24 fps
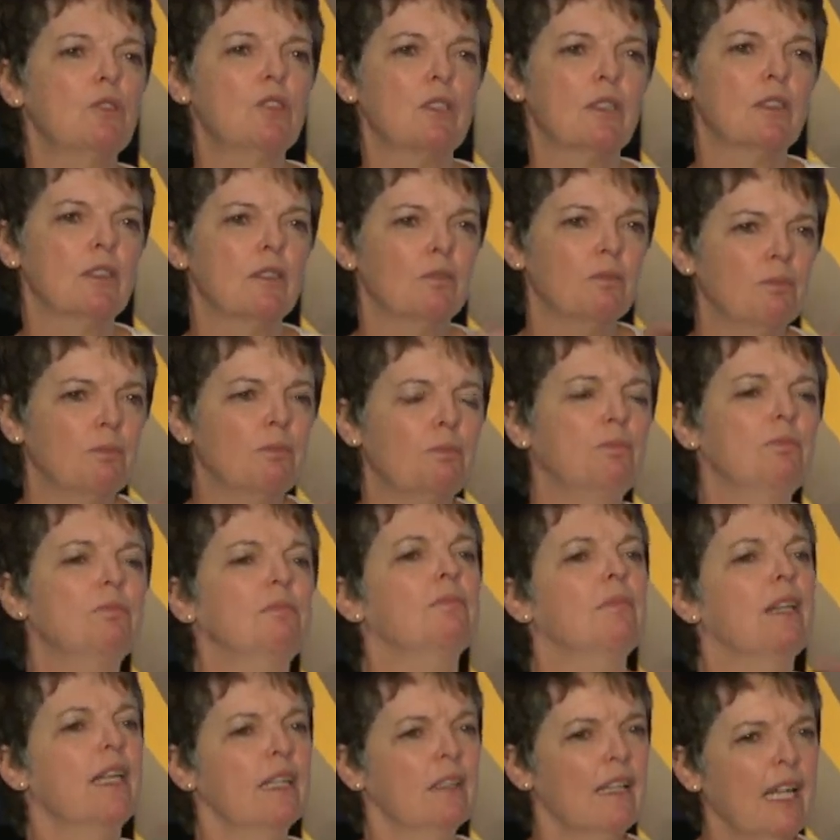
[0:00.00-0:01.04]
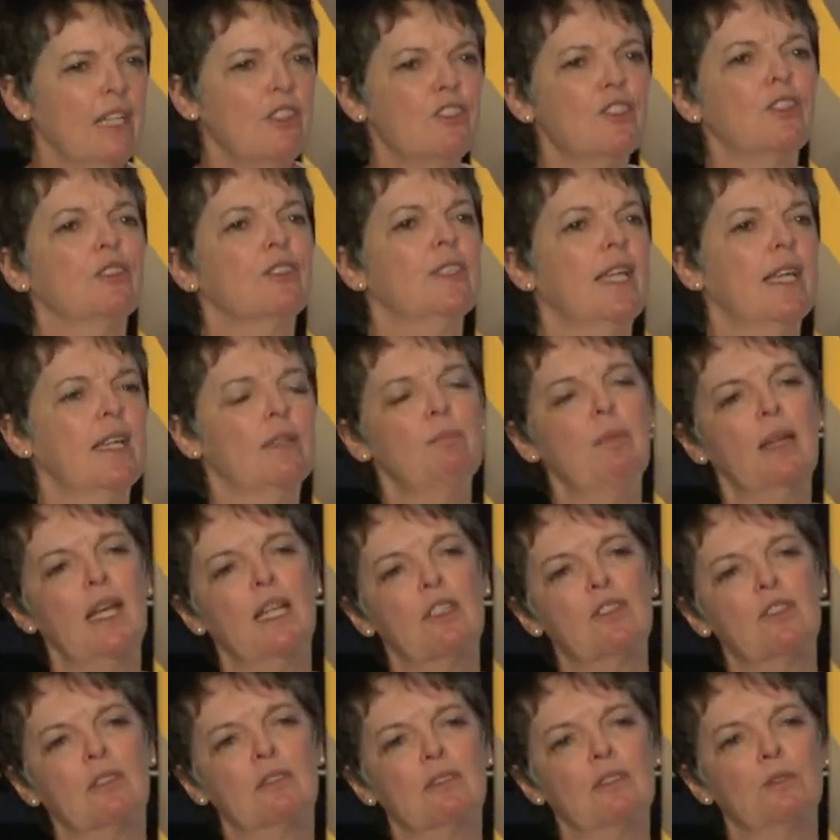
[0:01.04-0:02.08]
to have entered that
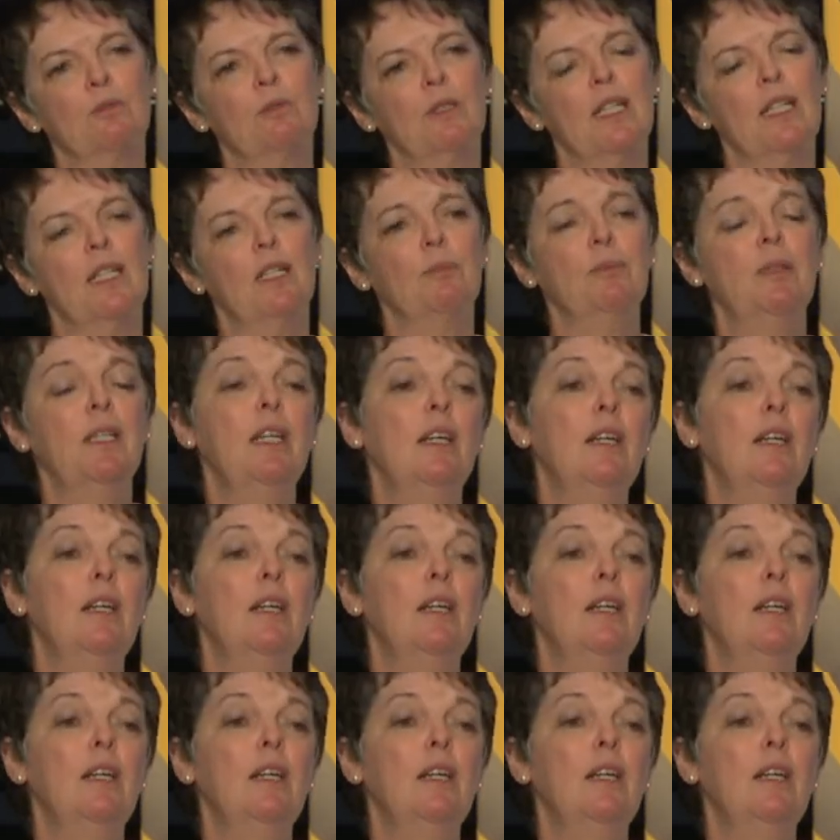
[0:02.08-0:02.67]
magical realm.